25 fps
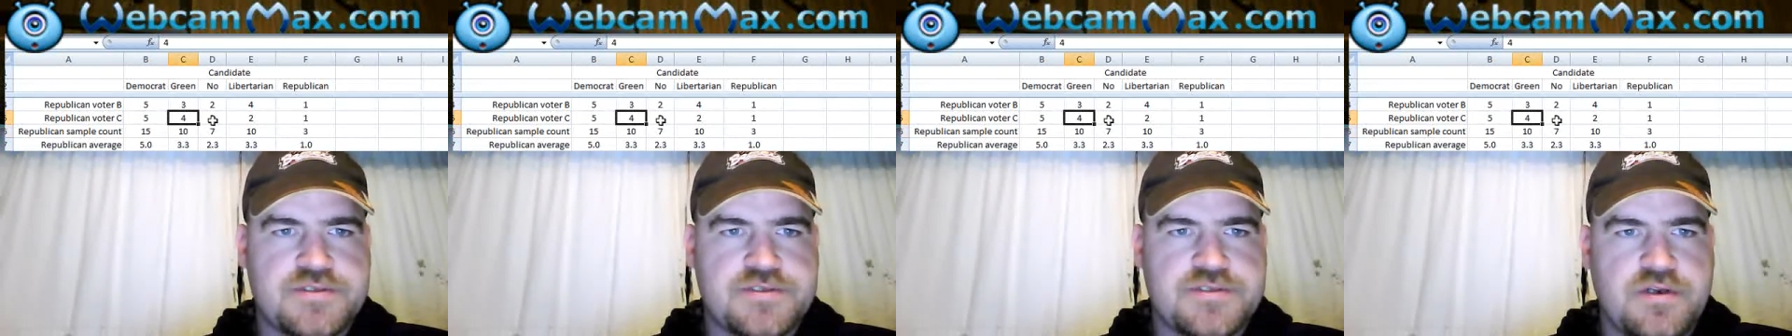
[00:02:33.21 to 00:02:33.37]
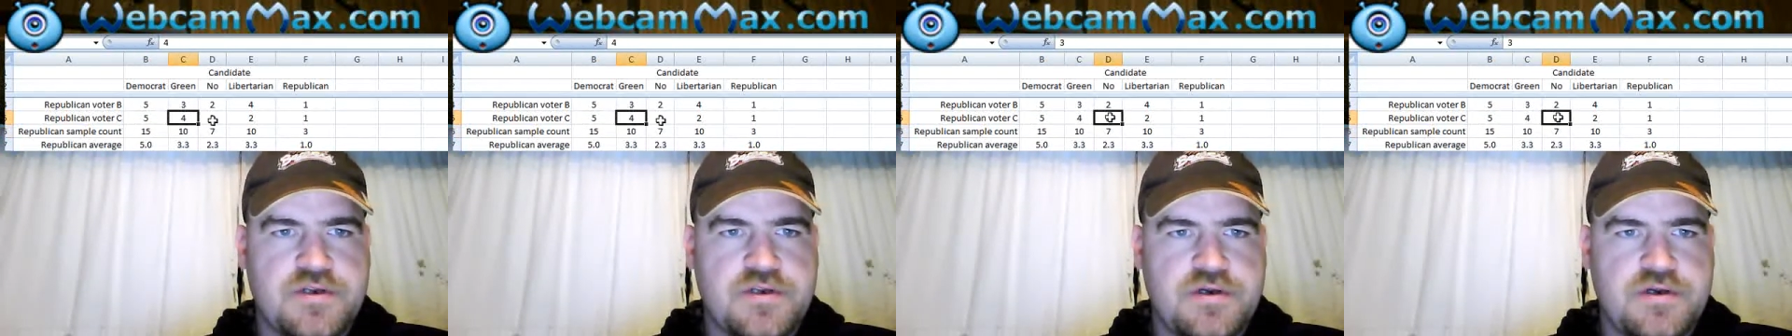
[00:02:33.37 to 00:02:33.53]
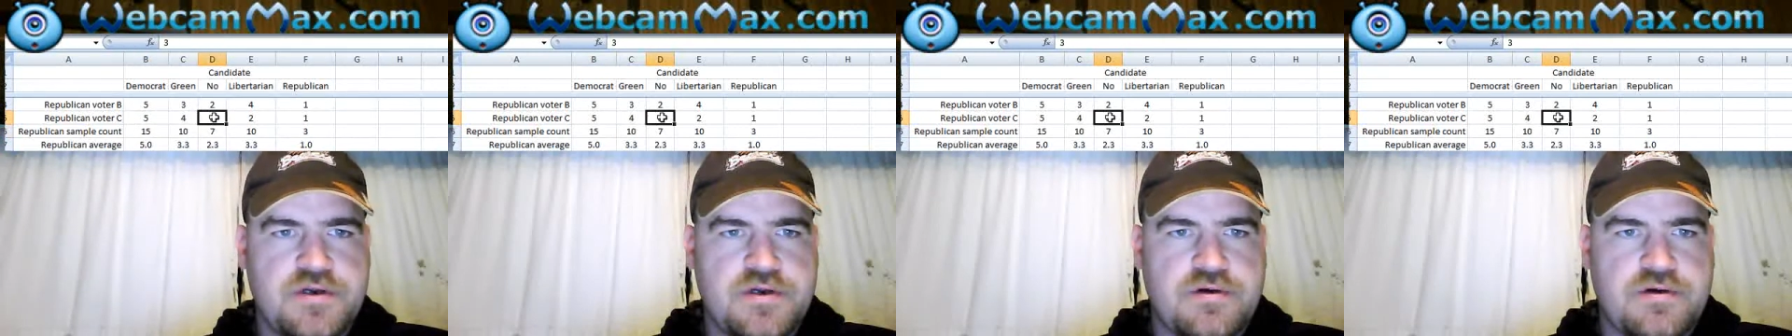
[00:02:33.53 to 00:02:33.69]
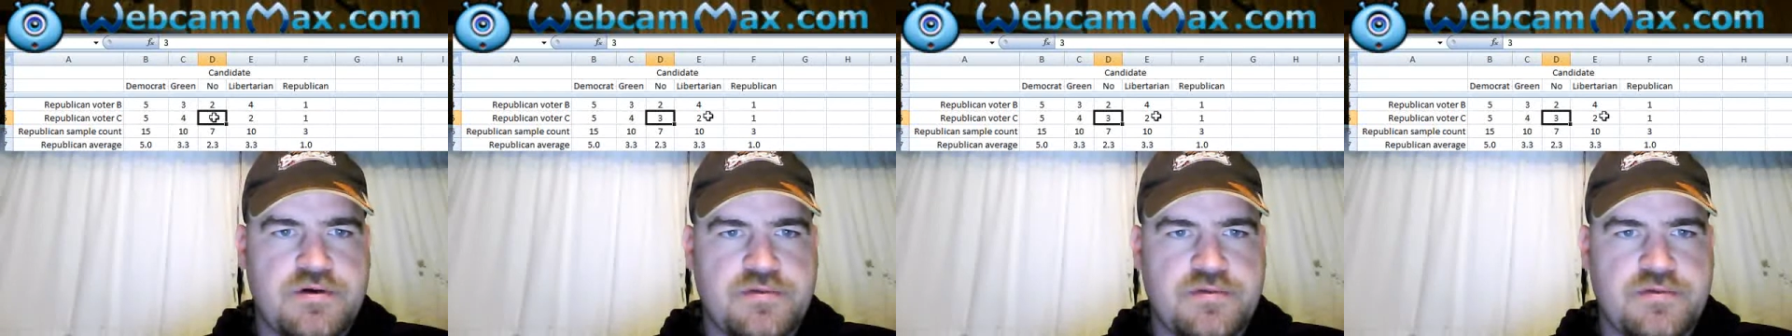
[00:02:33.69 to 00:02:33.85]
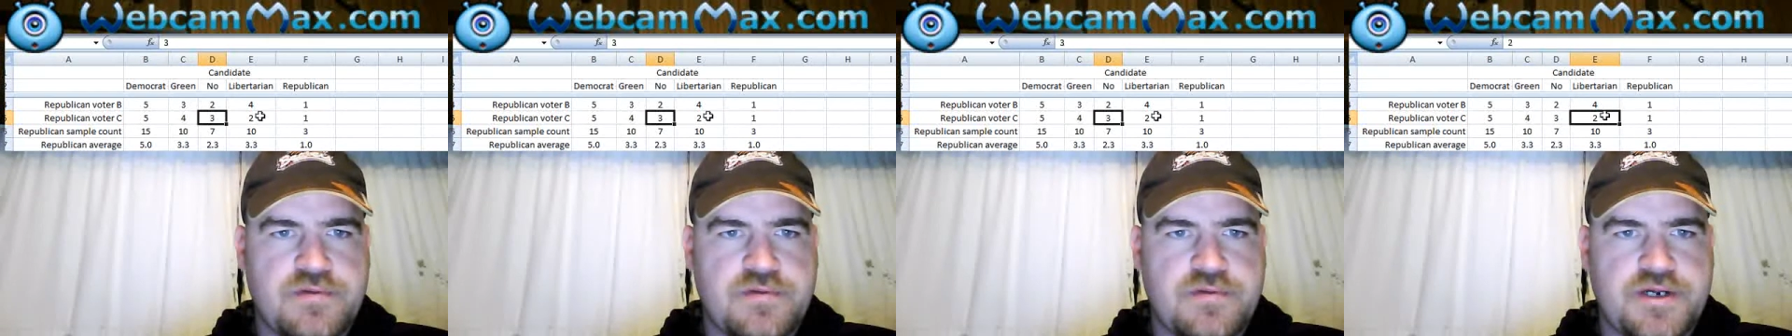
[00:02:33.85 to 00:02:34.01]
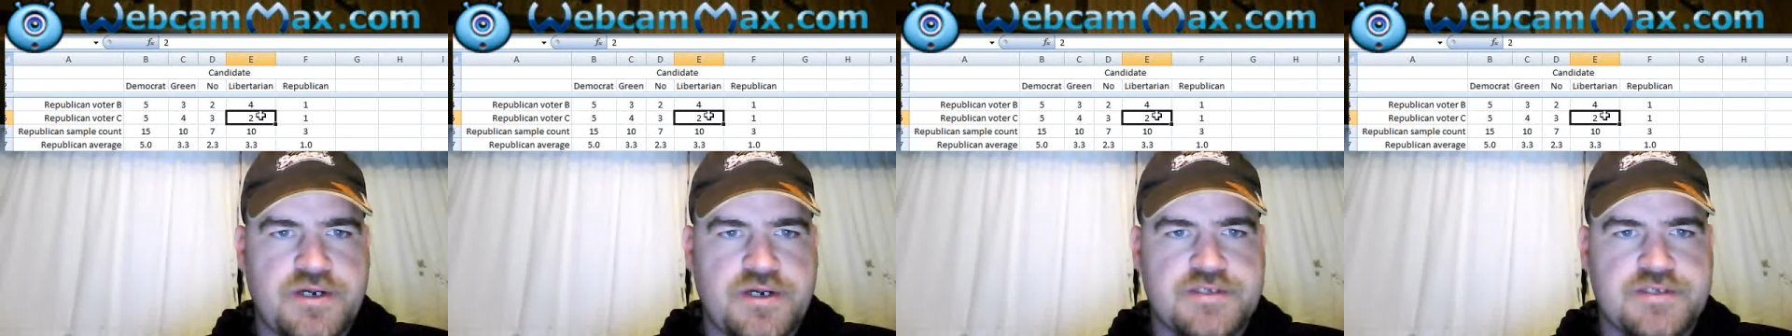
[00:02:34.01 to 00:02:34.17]
are the
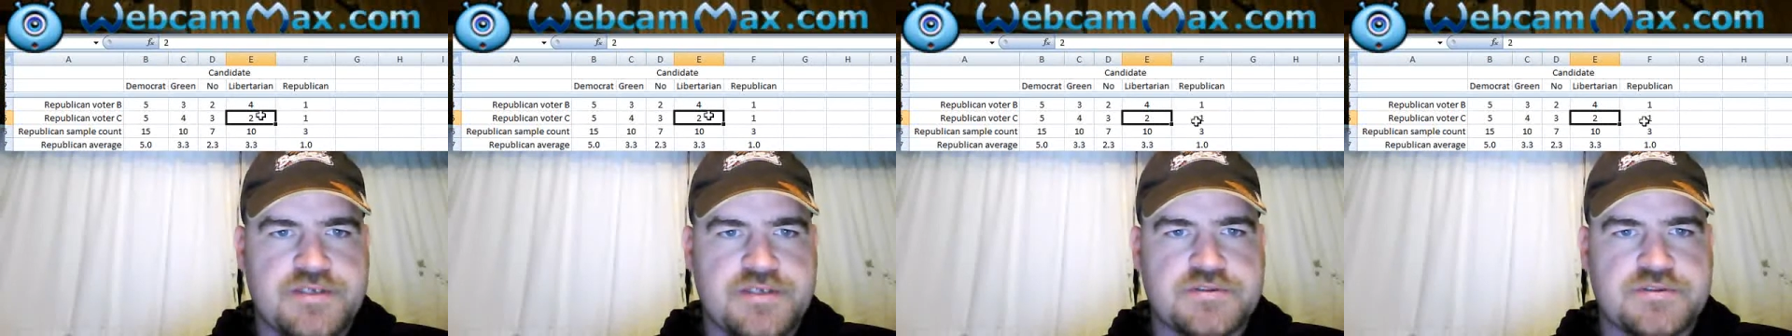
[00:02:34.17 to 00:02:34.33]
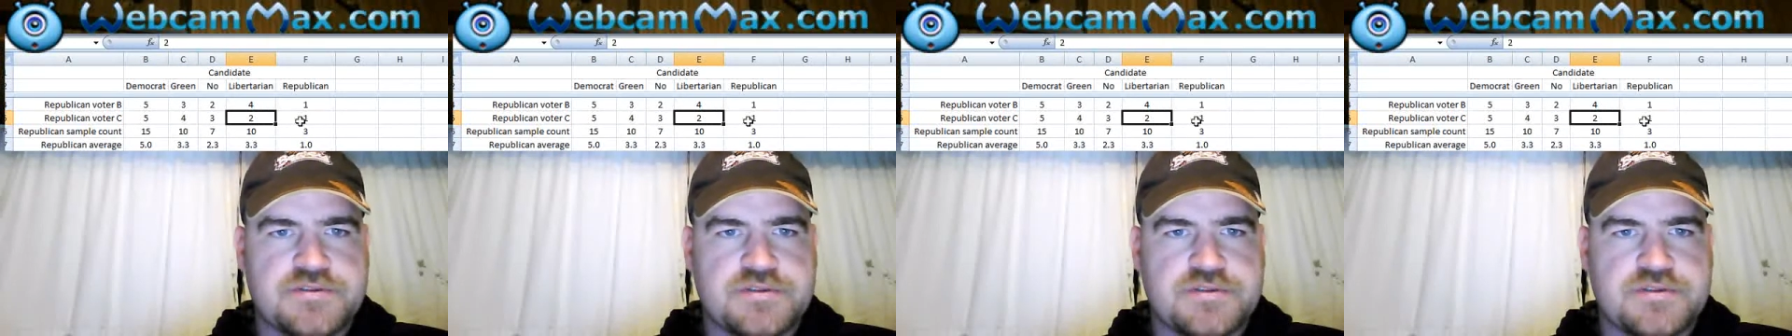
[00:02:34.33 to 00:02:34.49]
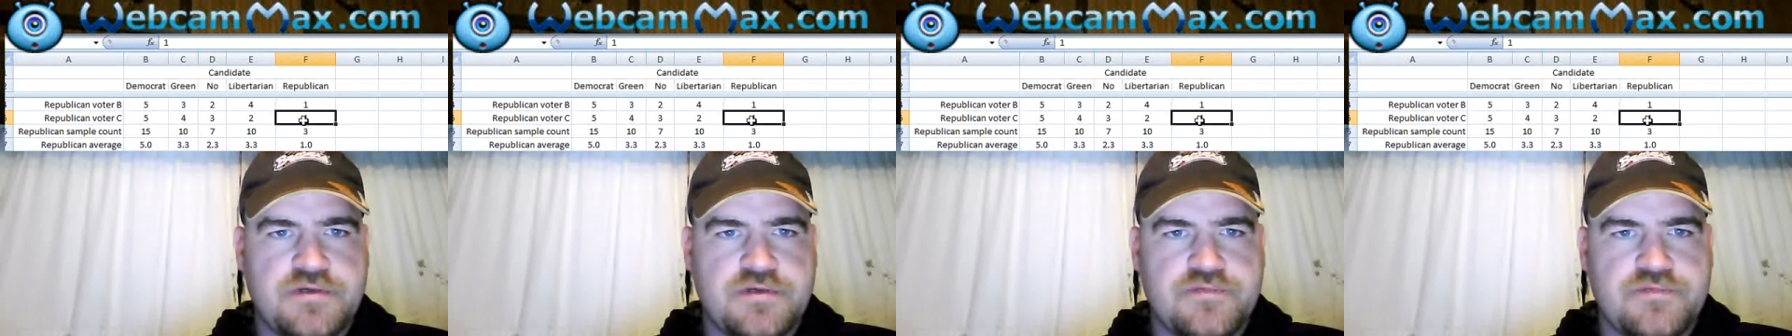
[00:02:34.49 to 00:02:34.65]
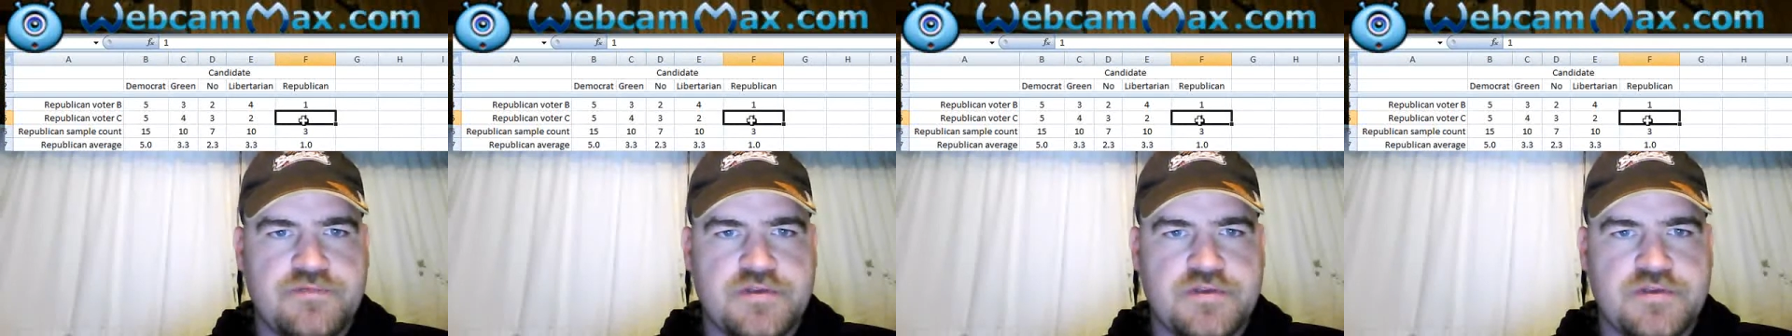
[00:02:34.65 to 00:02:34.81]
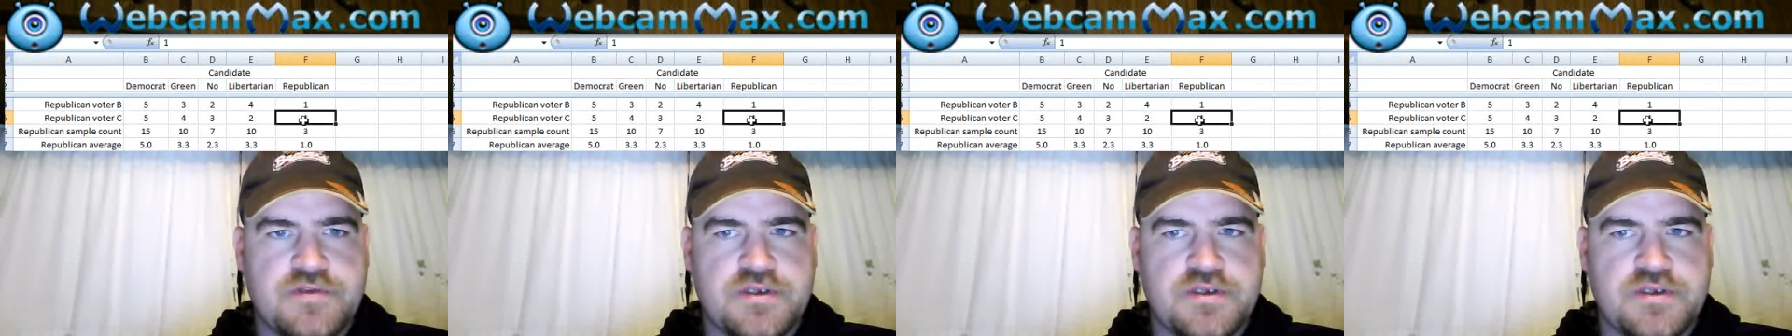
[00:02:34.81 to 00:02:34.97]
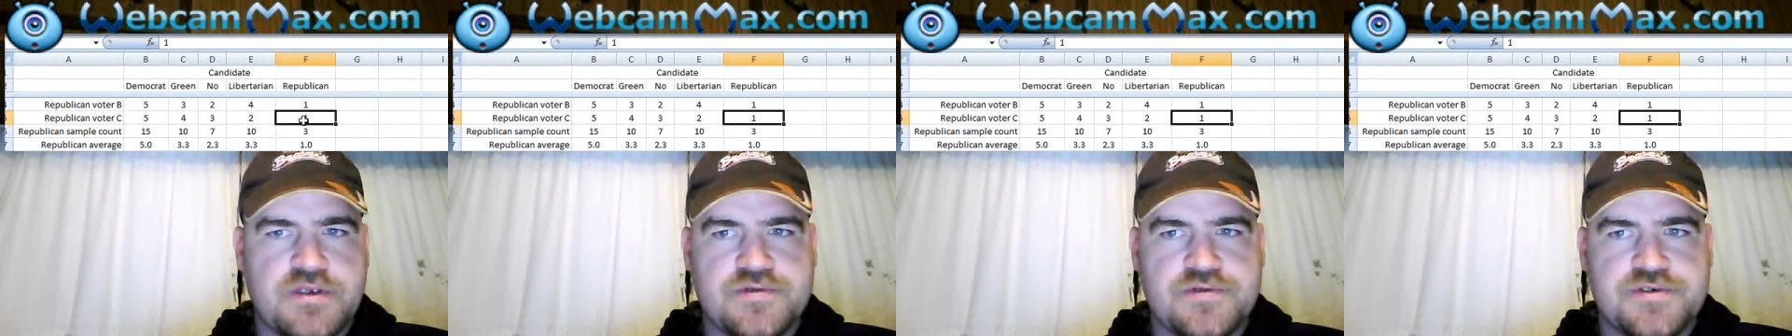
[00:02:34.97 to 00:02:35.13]
ranks of the
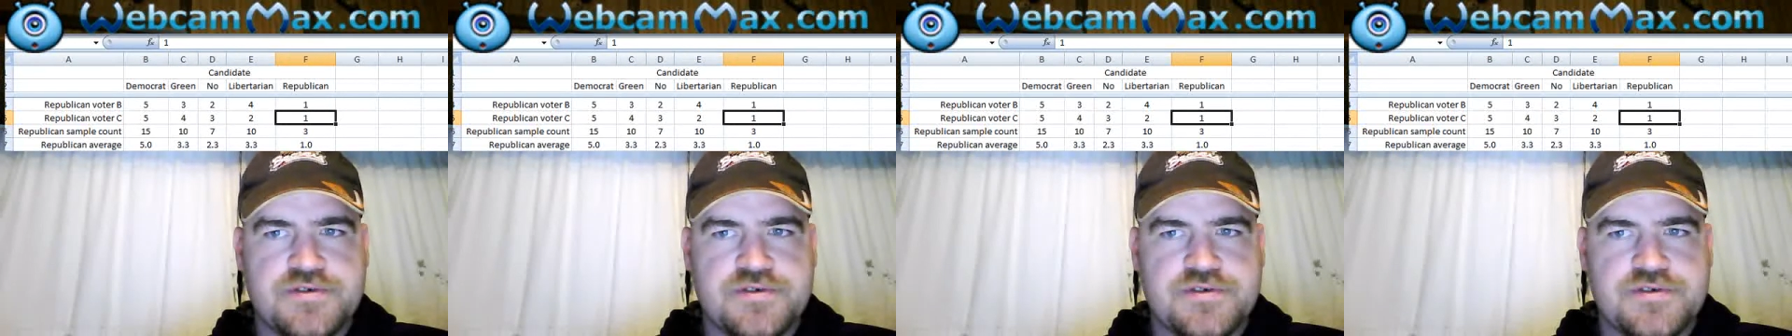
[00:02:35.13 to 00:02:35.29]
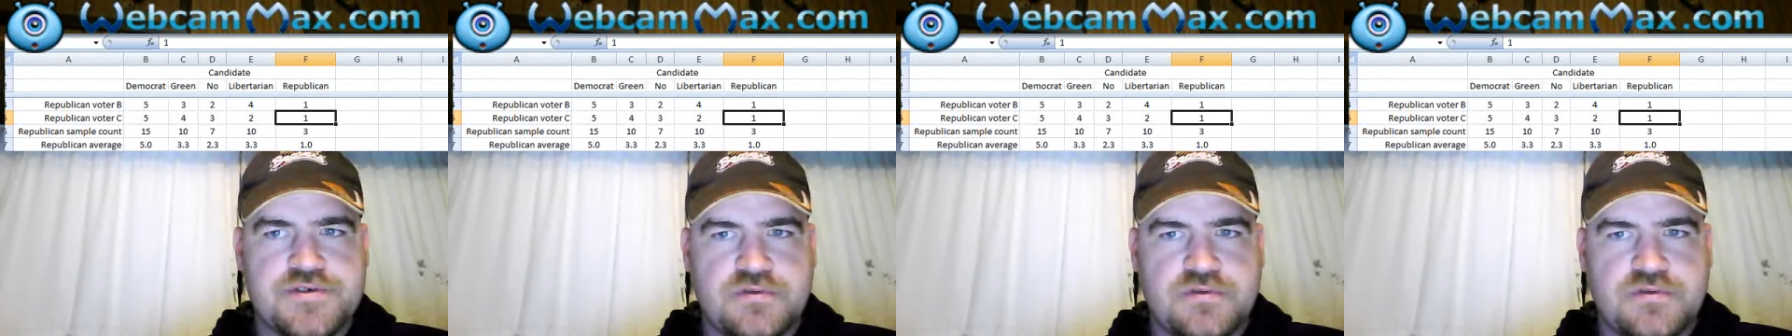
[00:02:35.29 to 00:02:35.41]
individual